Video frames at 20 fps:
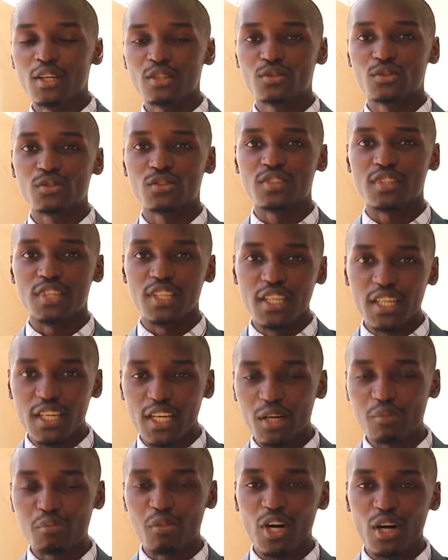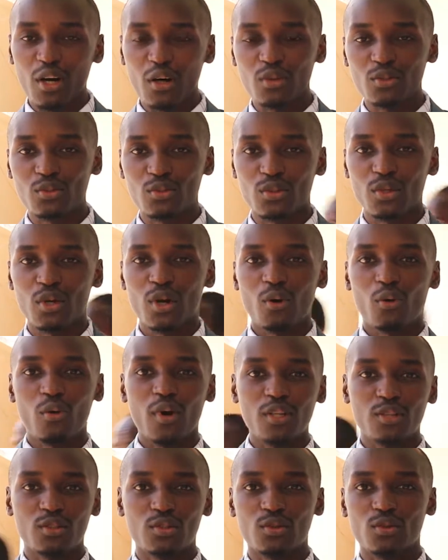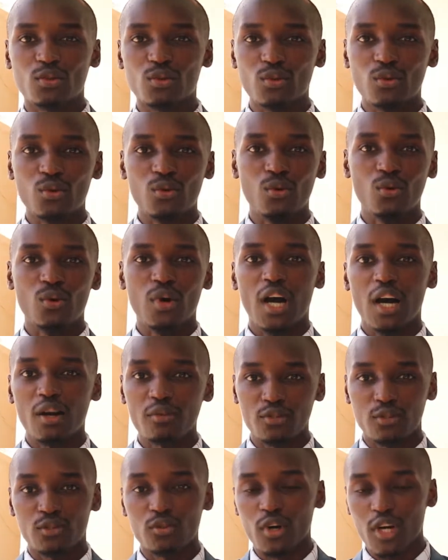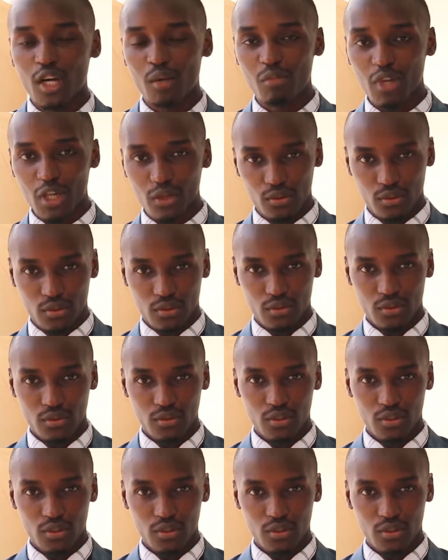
to think about what you have to talk about.